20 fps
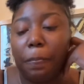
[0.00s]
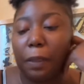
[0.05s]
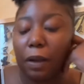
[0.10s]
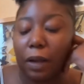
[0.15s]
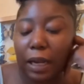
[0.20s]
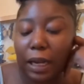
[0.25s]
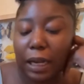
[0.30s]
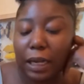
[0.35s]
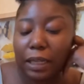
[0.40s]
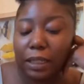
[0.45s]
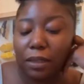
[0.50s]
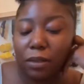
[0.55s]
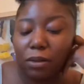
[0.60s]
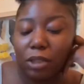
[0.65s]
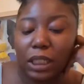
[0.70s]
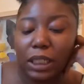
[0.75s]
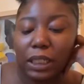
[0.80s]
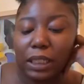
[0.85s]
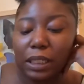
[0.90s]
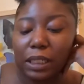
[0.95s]
Okay, so
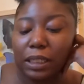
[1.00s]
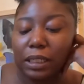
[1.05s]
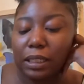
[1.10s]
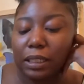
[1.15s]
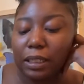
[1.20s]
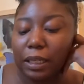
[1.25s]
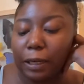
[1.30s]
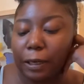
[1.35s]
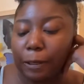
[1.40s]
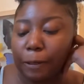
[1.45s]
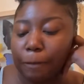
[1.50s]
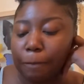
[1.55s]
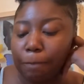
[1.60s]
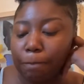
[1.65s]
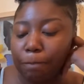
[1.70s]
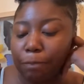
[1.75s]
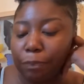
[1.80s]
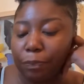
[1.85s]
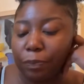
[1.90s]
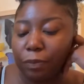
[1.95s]
justice is here.
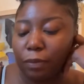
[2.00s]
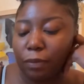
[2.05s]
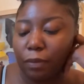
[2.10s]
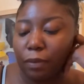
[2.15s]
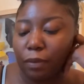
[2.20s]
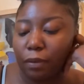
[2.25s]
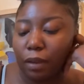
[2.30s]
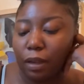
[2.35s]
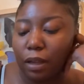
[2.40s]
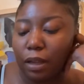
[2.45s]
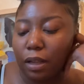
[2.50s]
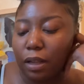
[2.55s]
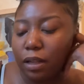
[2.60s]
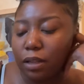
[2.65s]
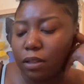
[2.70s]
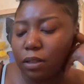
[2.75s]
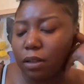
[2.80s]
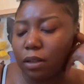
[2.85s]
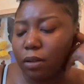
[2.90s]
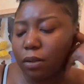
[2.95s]

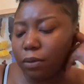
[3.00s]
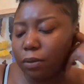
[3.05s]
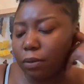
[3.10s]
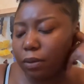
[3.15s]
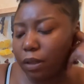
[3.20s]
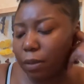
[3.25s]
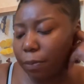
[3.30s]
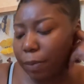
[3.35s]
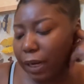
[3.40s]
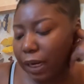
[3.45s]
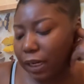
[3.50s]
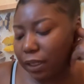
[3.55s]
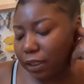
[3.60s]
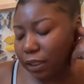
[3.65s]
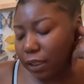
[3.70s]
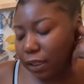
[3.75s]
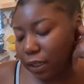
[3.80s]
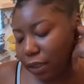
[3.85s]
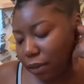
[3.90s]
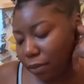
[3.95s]
So the Page
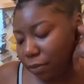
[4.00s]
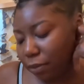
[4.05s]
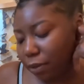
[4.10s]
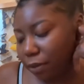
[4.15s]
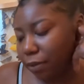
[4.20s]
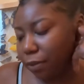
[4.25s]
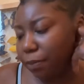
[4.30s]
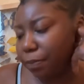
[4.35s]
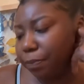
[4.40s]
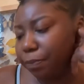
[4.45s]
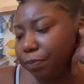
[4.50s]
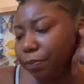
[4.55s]
of Cups.